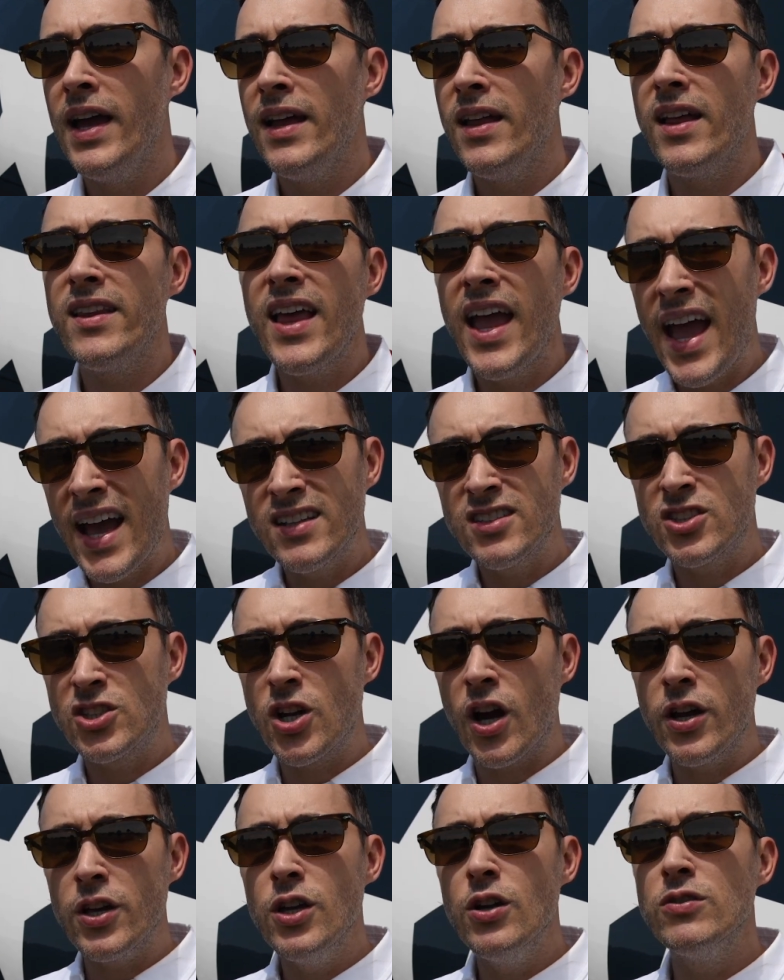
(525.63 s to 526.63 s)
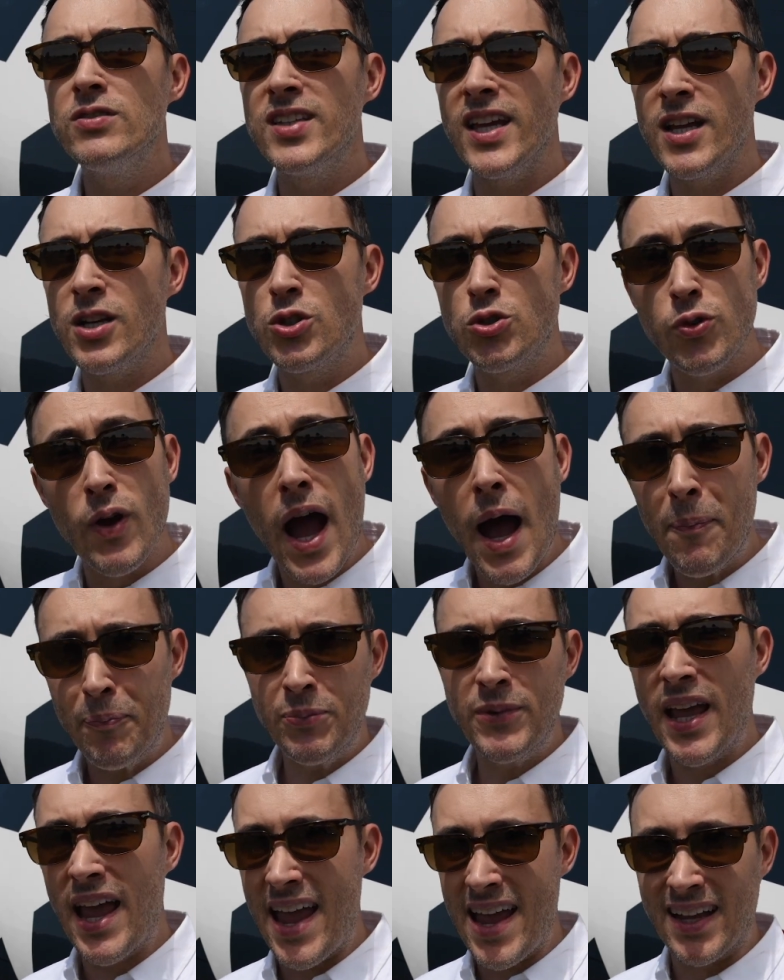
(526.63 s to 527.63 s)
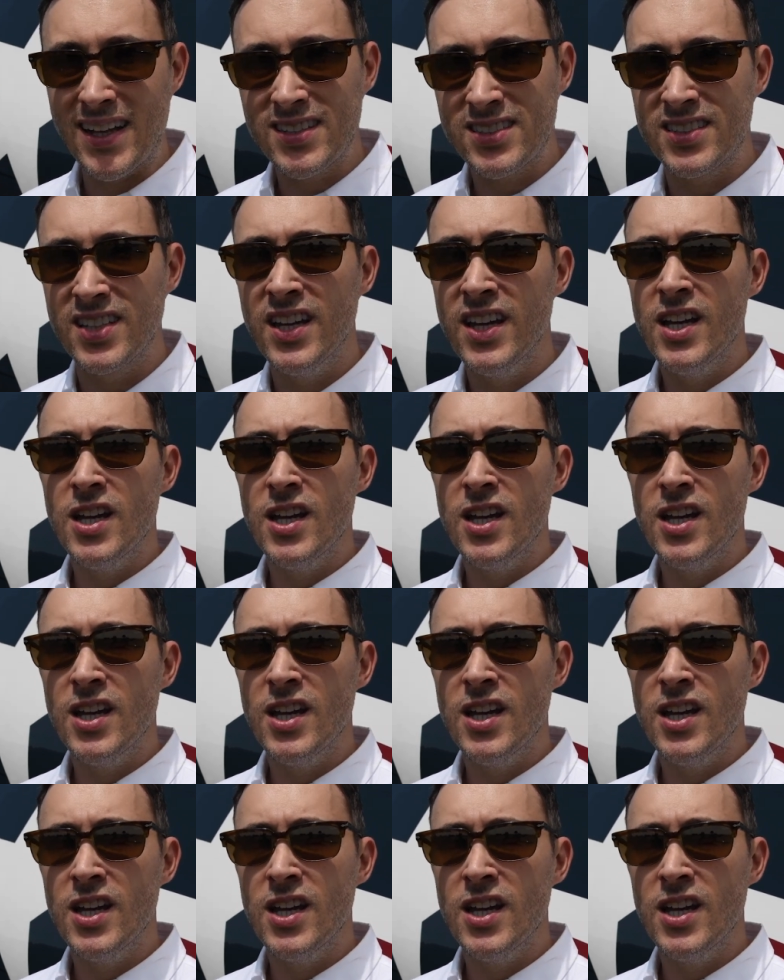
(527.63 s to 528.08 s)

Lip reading: that they had to start using drop tanks,